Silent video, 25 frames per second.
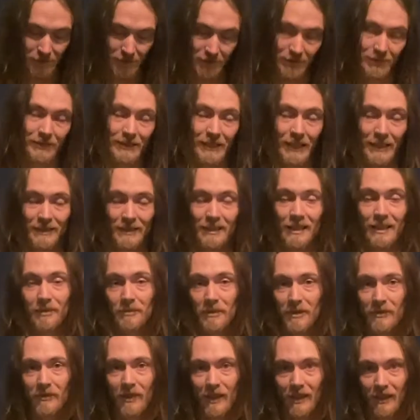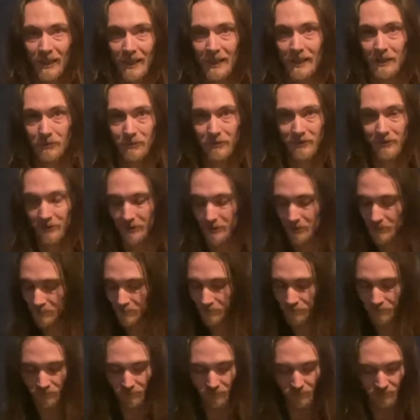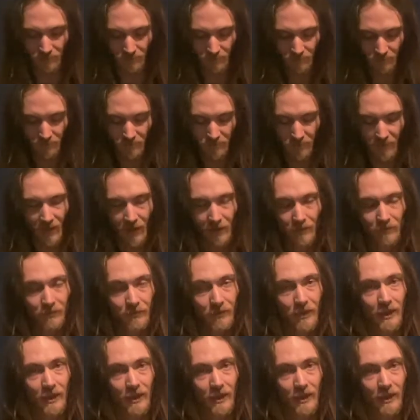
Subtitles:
that's going to be very helpful. If